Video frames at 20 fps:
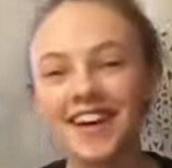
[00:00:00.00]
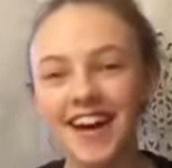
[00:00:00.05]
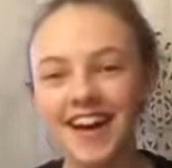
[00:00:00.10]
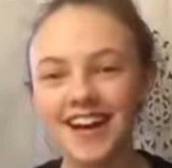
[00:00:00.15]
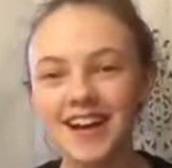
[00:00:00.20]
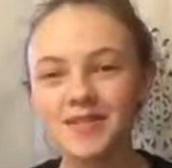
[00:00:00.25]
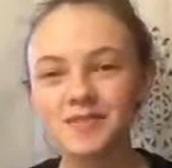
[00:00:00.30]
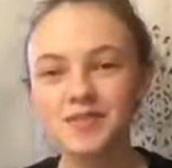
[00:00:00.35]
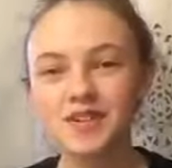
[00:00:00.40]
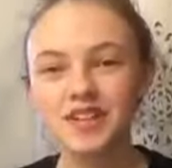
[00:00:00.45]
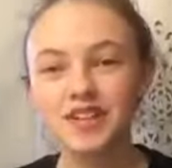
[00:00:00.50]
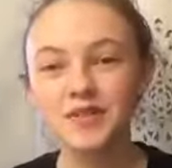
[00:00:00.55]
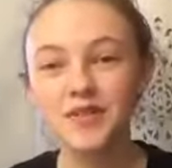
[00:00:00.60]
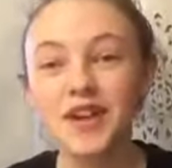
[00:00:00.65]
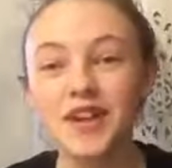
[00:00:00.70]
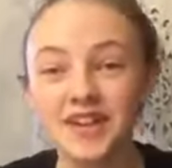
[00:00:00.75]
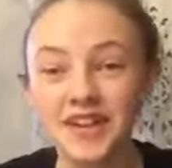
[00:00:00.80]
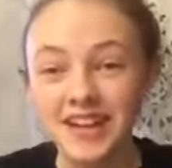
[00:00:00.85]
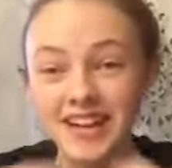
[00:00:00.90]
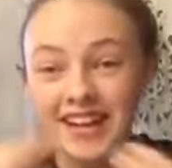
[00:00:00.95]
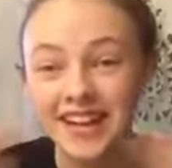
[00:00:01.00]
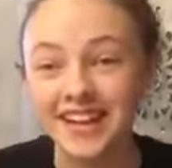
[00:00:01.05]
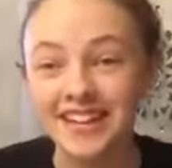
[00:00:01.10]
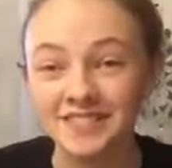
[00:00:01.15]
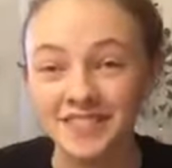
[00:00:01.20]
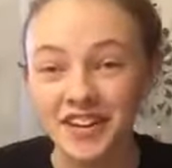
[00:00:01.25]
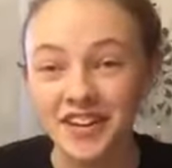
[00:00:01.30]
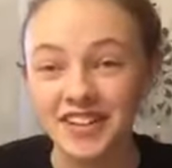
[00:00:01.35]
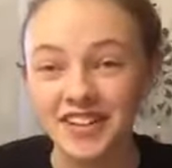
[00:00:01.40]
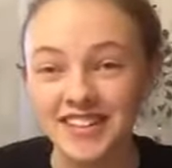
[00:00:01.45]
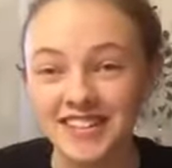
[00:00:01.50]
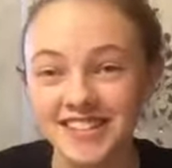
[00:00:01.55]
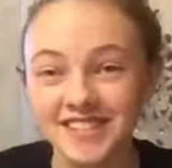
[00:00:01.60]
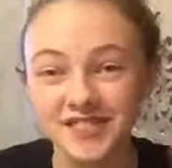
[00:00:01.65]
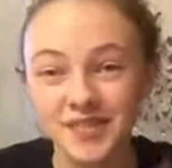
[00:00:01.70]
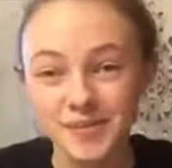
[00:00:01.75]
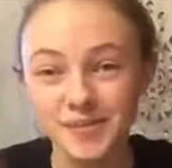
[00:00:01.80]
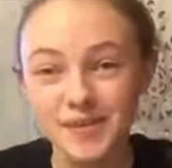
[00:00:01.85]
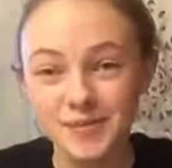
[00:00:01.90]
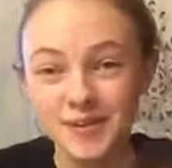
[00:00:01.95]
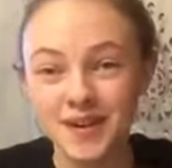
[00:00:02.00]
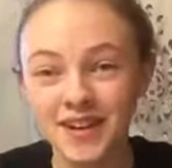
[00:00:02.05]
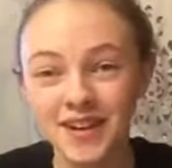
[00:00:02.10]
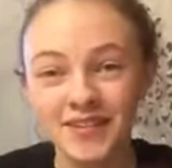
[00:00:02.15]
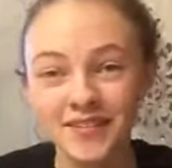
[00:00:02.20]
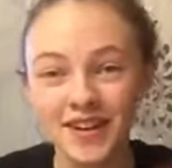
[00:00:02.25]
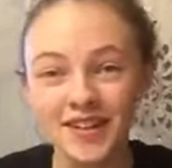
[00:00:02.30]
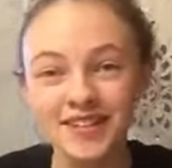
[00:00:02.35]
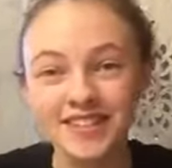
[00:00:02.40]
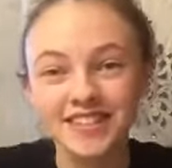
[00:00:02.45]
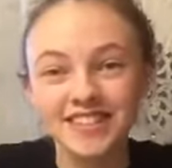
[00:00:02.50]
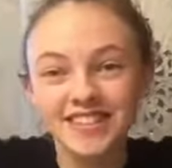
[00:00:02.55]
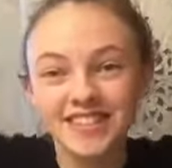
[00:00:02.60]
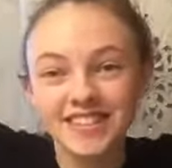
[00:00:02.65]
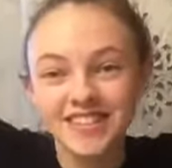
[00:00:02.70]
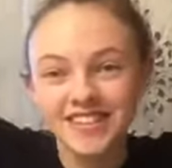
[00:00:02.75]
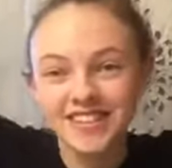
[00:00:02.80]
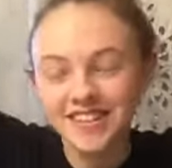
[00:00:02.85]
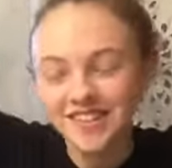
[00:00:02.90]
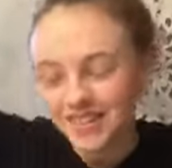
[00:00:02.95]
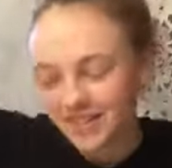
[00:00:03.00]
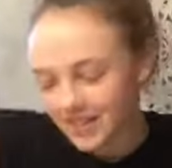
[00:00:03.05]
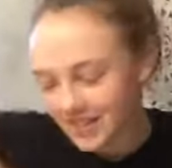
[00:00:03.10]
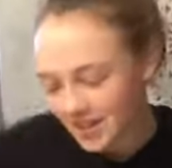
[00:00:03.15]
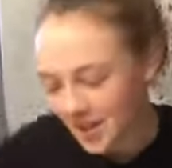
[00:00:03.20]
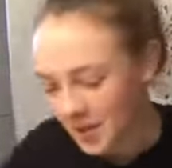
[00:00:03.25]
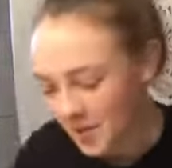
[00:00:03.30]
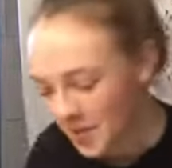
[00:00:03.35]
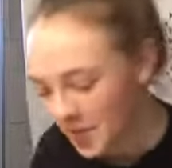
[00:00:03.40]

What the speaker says: And I'm really weird. I'm getting very dizzy from spinning around in circles.